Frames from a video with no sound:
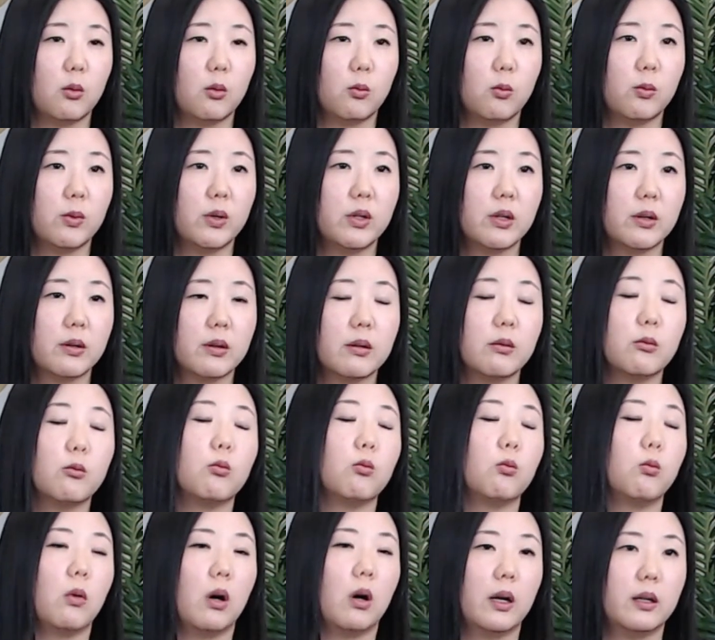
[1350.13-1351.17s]
we know that
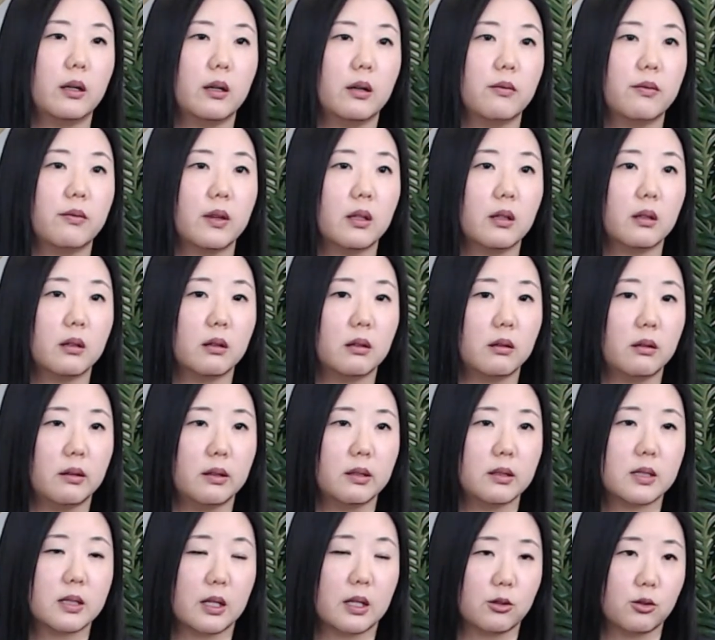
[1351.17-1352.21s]
one of the
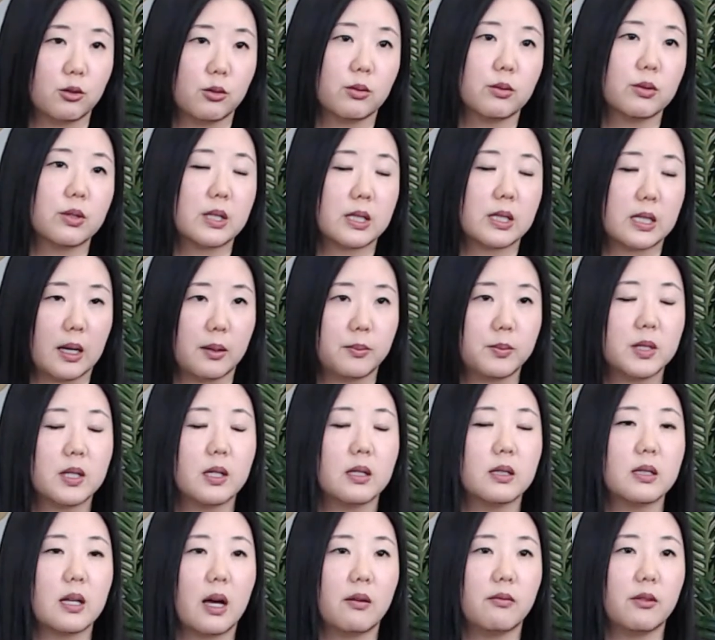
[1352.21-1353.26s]
essential steps
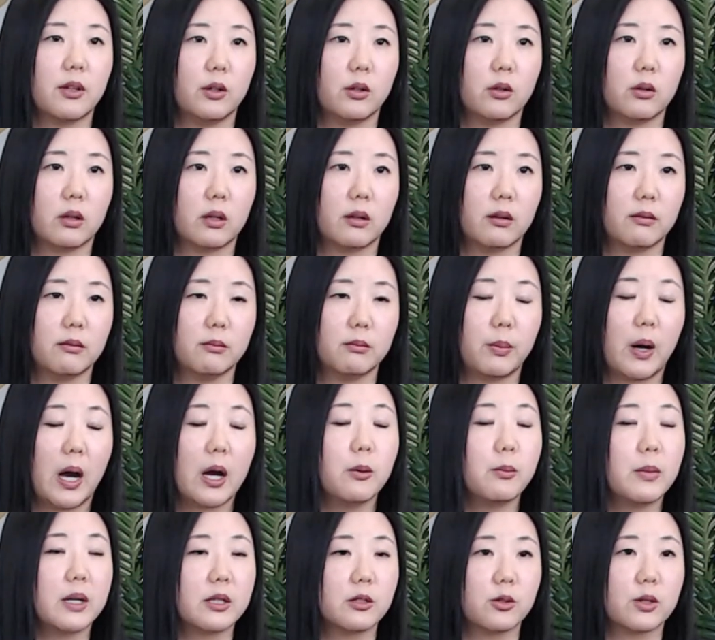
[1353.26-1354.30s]
is having your
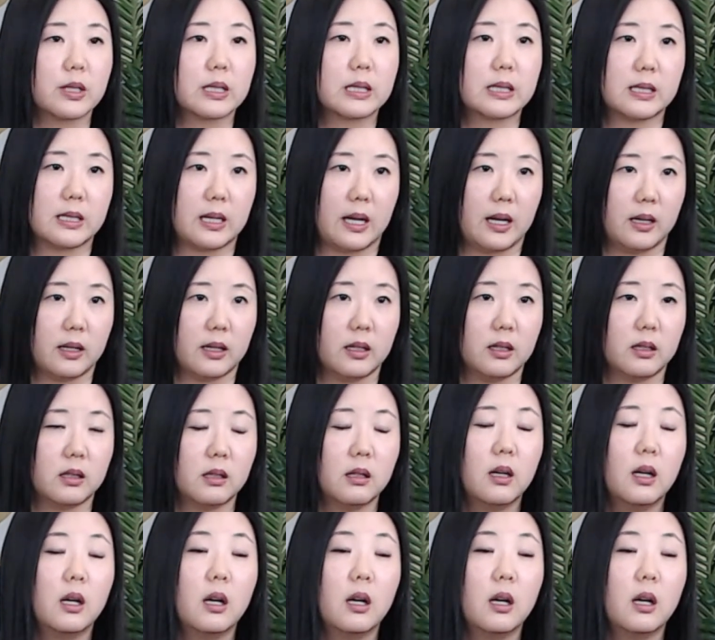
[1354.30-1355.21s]
biometrics taken,